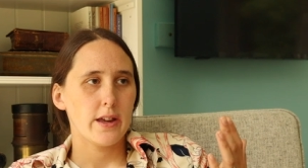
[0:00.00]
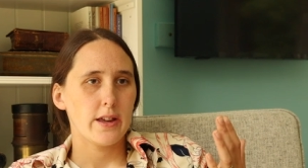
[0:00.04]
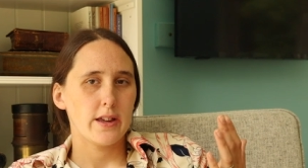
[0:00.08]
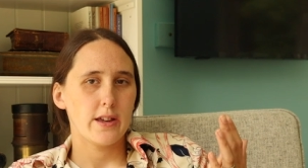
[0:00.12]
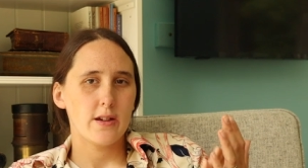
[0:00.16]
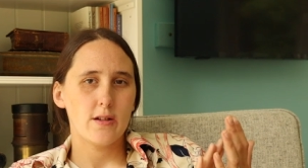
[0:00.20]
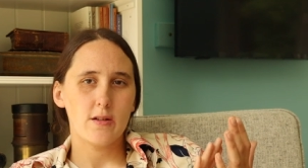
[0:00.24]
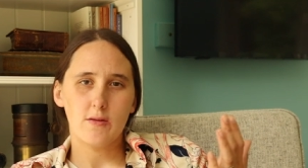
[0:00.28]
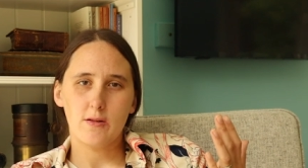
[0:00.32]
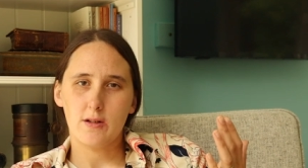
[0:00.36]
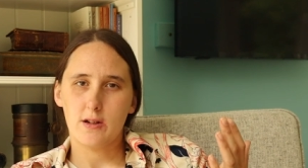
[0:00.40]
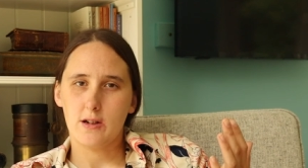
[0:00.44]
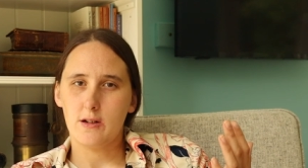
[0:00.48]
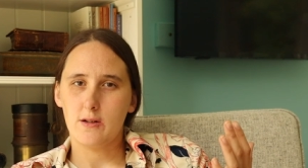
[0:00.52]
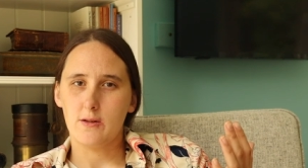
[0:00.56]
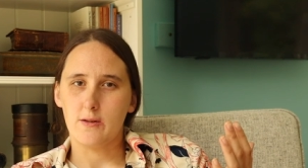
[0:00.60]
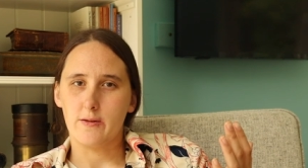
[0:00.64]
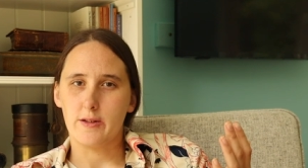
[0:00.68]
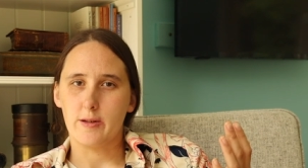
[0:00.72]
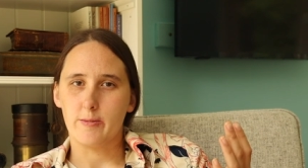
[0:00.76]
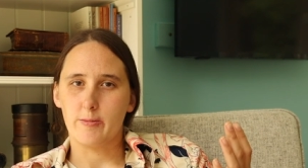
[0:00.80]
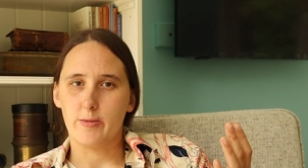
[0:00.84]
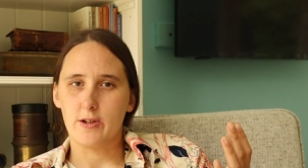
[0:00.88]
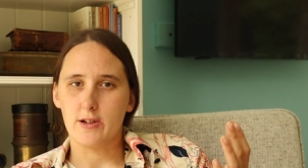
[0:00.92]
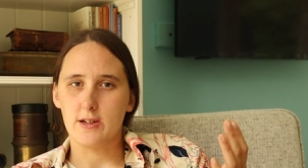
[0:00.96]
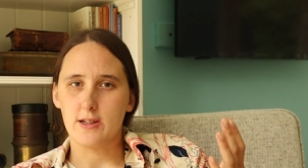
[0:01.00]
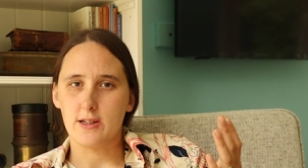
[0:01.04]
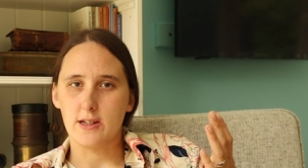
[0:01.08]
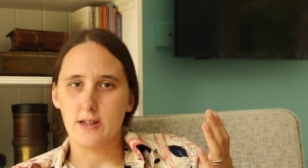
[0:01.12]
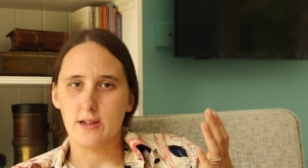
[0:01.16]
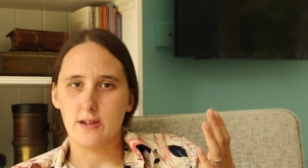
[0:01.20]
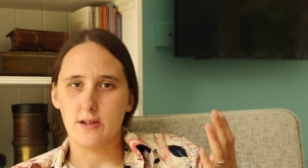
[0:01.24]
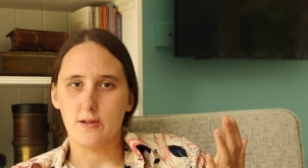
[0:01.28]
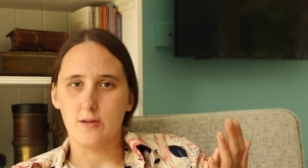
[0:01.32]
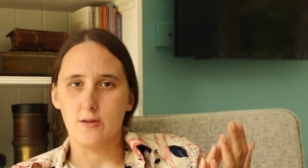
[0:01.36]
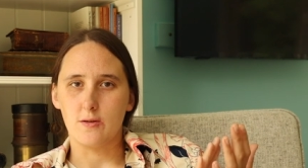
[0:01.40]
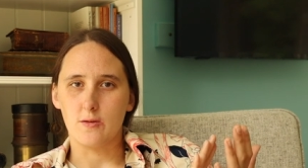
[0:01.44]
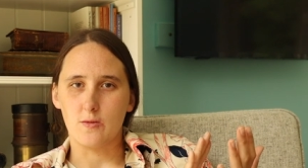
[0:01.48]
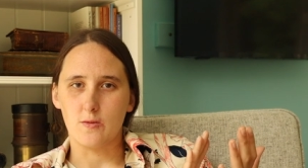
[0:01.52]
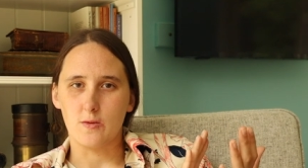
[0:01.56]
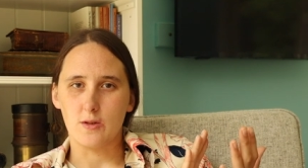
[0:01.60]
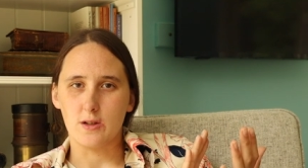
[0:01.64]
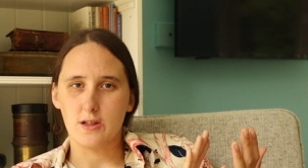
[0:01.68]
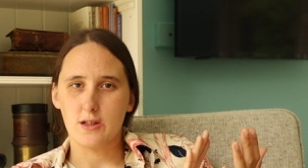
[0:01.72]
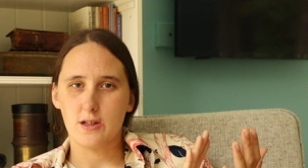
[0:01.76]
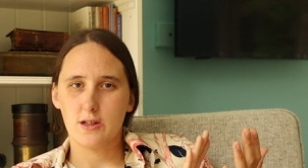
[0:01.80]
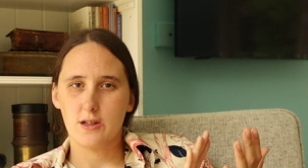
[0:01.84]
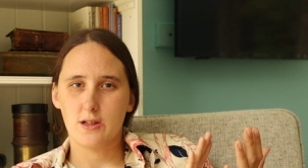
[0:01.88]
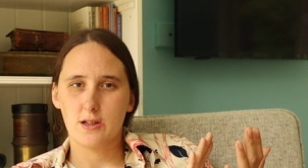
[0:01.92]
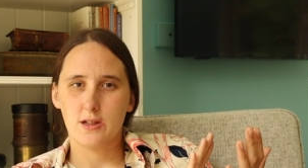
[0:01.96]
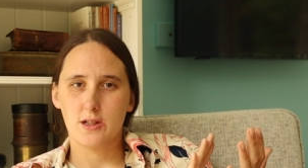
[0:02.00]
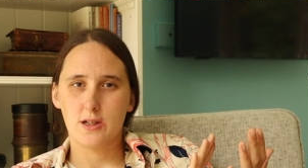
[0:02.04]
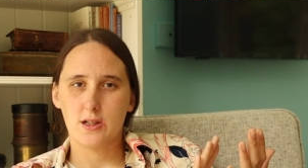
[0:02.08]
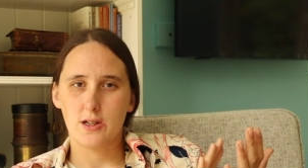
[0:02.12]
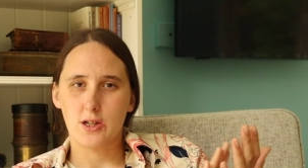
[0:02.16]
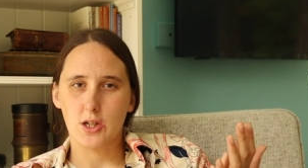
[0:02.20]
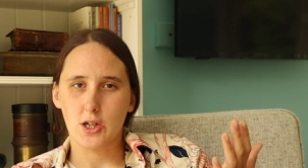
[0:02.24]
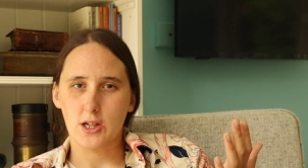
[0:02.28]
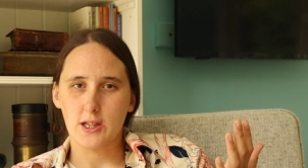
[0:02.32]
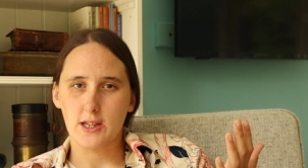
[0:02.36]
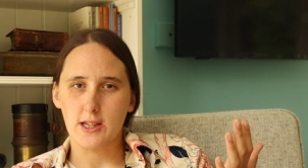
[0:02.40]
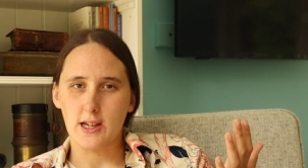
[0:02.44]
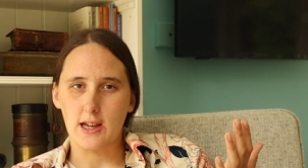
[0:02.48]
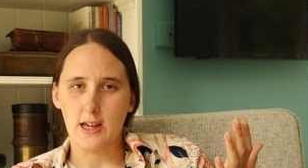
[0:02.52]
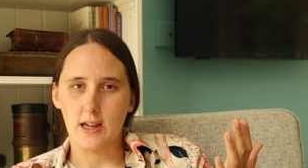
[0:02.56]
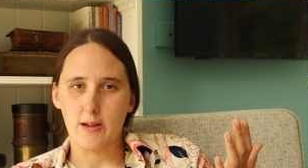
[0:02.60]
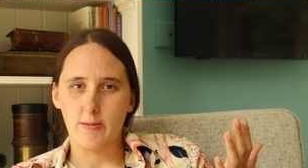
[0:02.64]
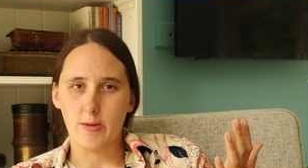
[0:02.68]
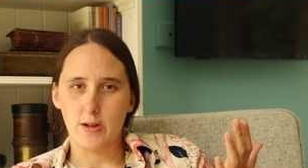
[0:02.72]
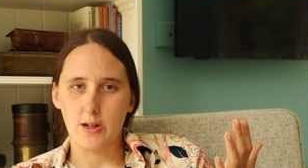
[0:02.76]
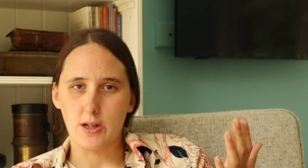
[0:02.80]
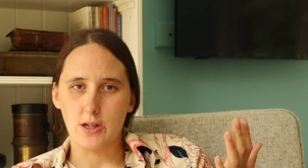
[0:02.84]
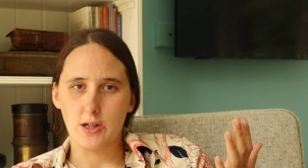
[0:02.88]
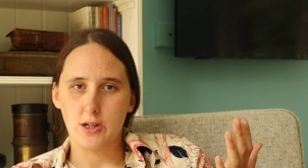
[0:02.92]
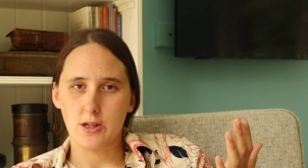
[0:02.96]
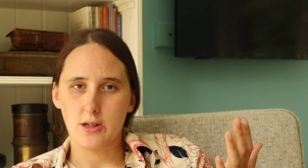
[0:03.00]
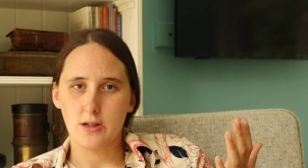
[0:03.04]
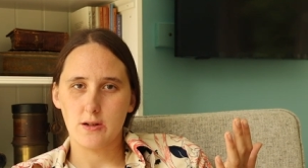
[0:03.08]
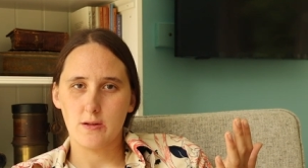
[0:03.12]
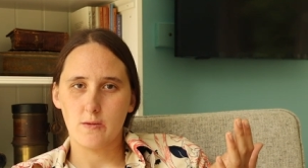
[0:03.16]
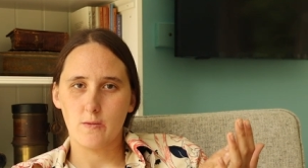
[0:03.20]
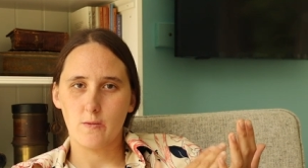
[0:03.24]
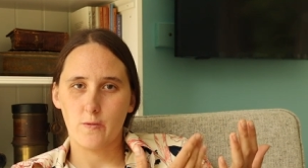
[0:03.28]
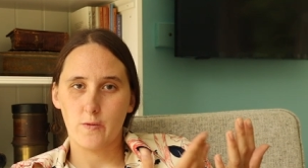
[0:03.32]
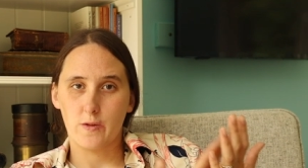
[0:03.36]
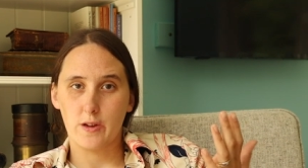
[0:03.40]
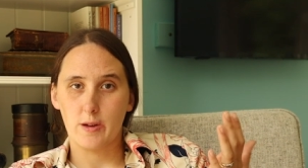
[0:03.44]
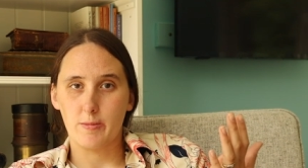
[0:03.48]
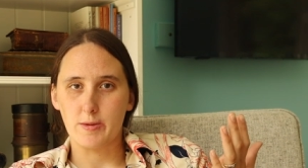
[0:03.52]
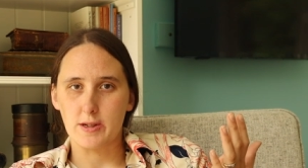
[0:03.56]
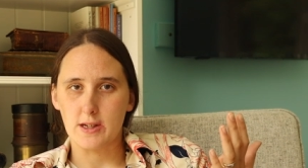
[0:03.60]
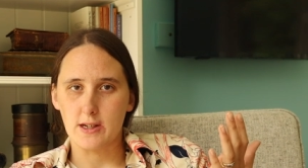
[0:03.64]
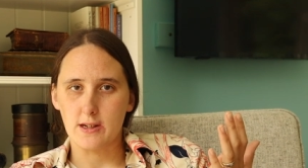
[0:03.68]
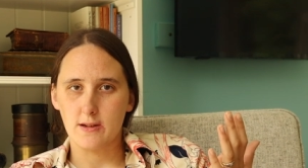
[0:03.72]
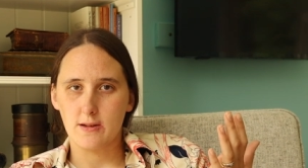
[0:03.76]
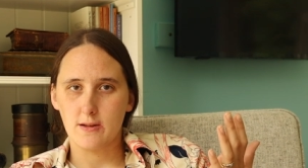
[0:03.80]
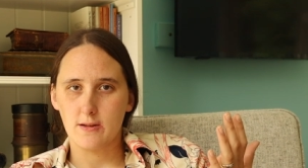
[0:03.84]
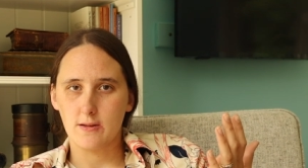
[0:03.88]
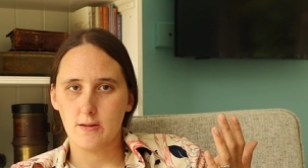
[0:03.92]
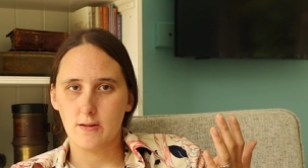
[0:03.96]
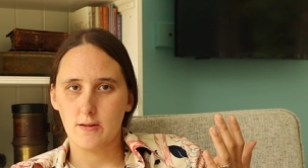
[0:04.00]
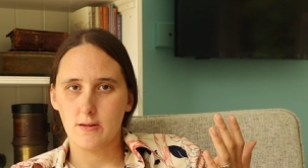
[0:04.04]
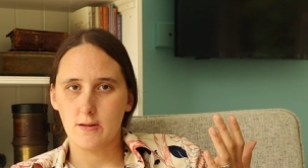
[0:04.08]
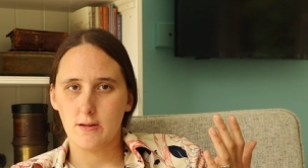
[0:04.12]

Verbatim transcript: you don't know if the person who took that image flipped it